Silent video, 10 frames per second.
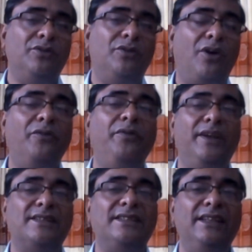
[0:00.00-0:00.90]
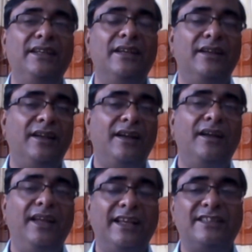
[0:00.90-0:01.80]
obviously
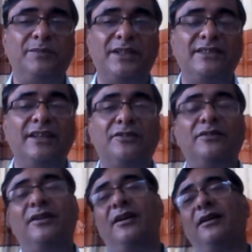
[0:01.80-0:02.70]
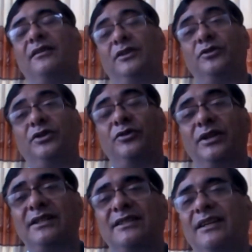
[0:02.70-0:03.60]
express that your
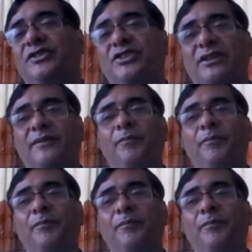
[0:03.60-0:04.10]
intention.